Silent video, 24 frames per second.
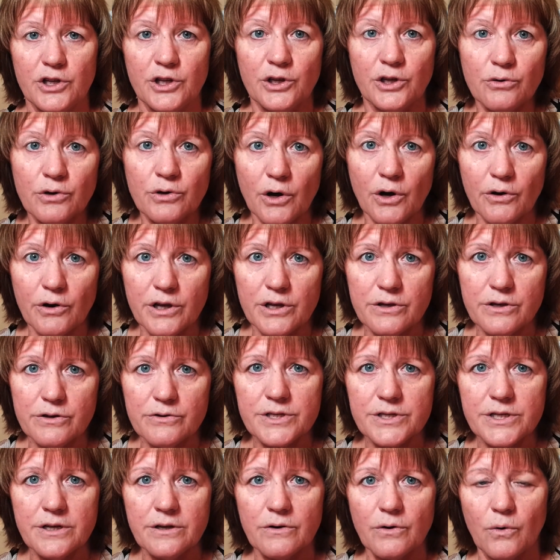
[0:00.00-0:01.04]
you go to
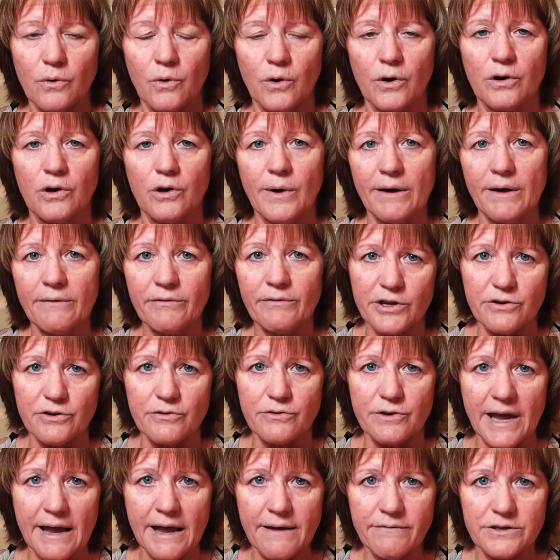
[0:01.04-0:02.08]
use it or whoever you
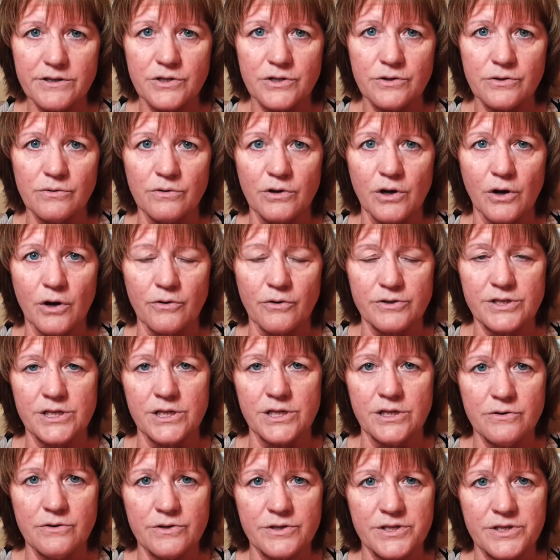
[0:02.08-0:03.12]
gave it to goes
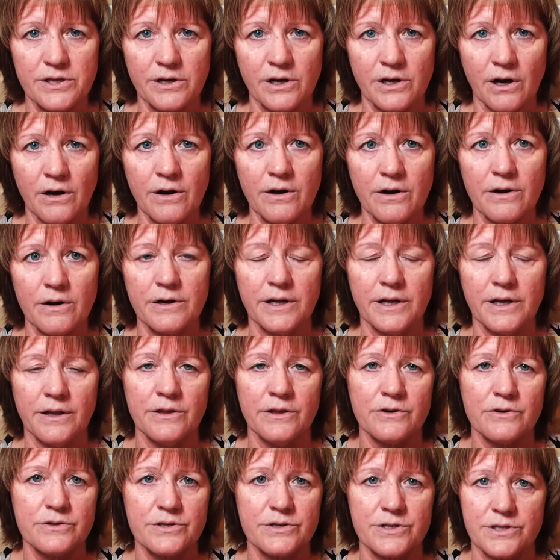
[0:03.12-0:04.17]
to use the card
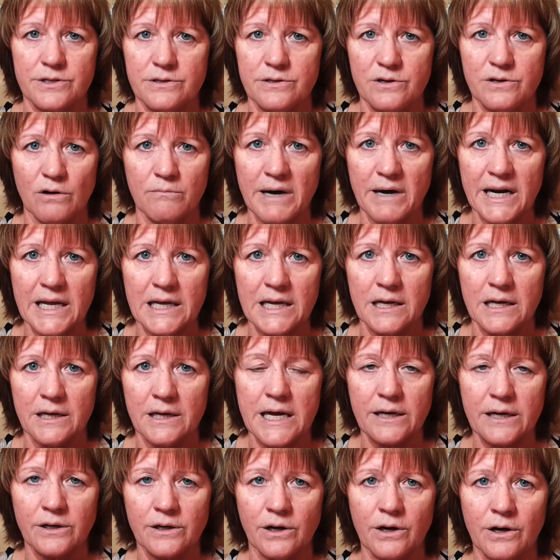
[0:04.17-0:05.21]
and there's no money on
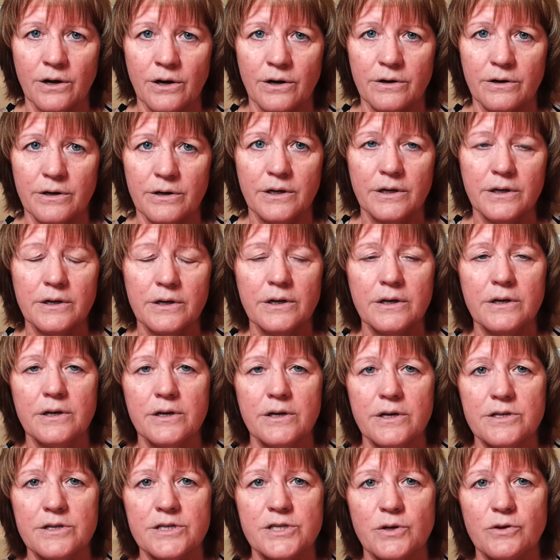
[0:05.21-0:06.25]
that card.
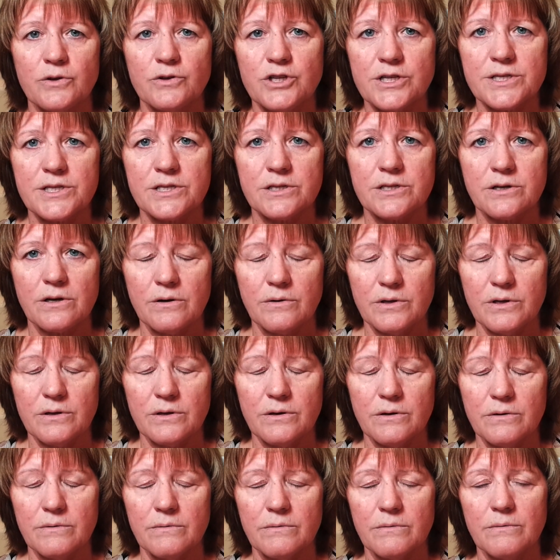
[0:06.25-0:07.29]
So just
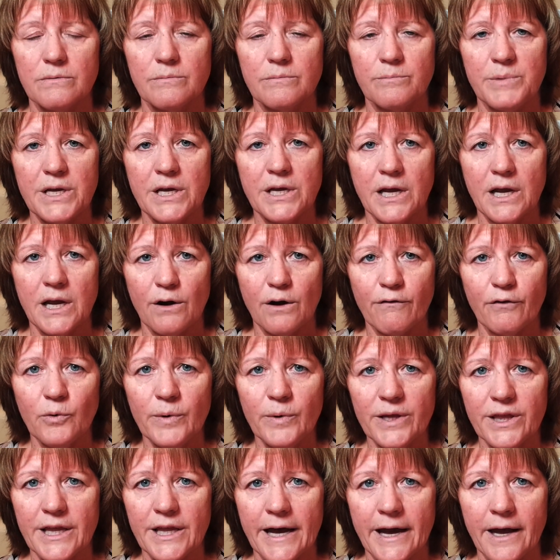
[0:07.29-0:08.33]
be careful
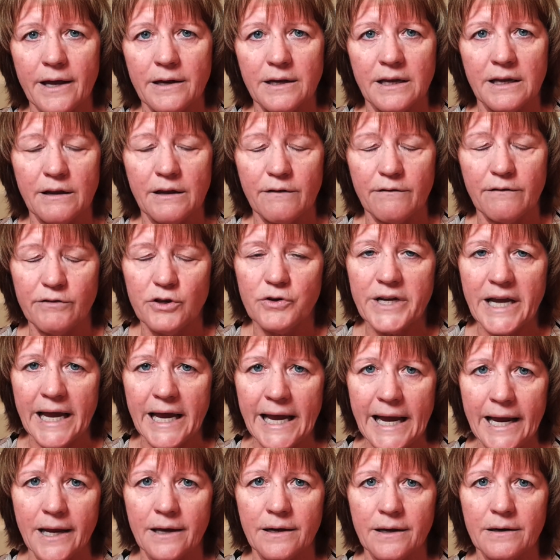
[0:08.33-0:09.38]
with that. And if you
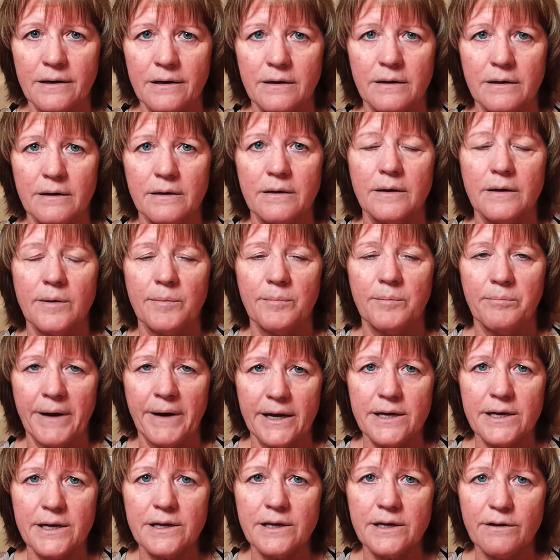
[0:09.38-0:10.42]
can,
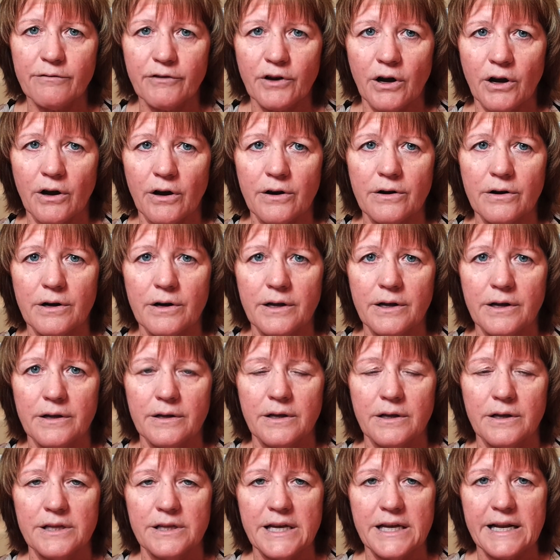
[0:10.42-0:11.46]
buy a gift card
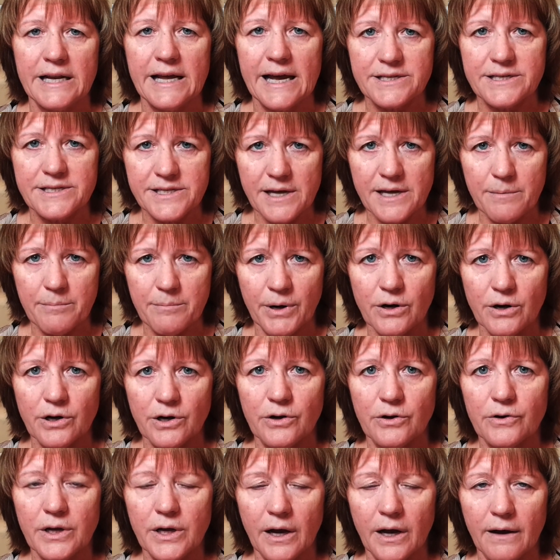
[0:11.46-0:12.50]
that has that
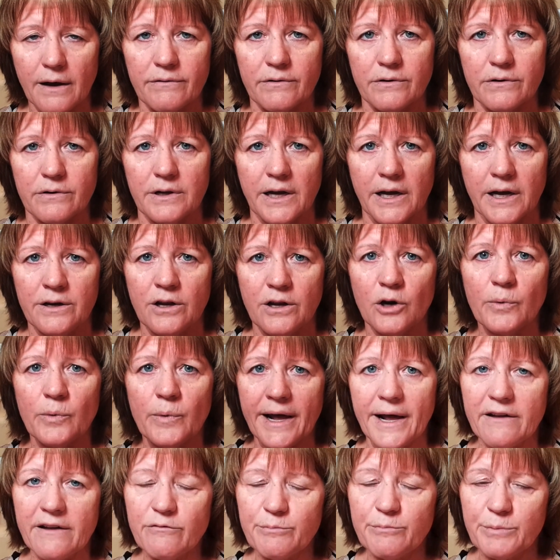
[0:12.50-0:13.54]
barcode covered. I know
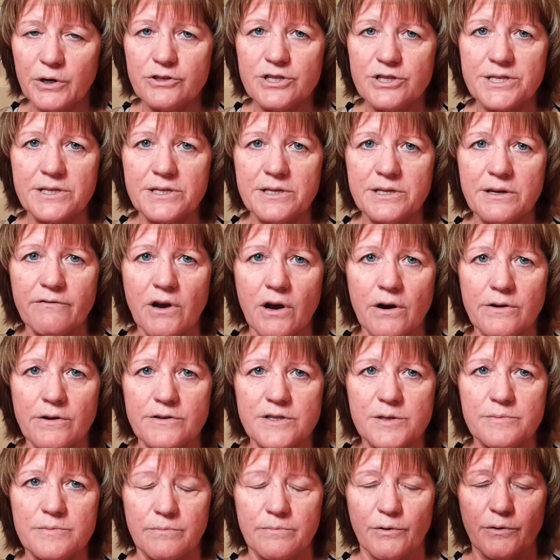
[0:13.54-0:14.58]
when I've purchased gift
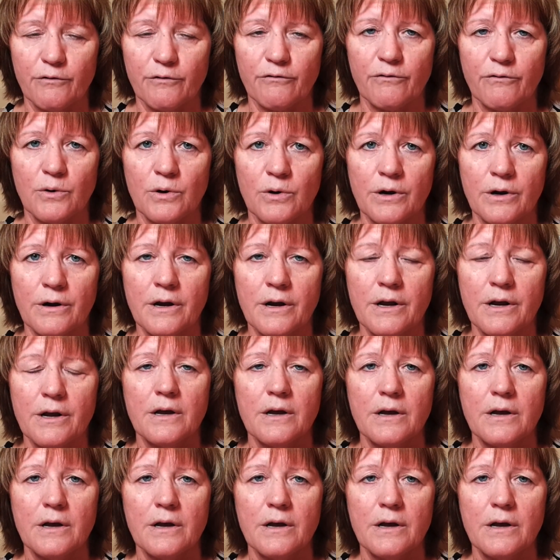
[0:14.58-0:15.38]
cards before,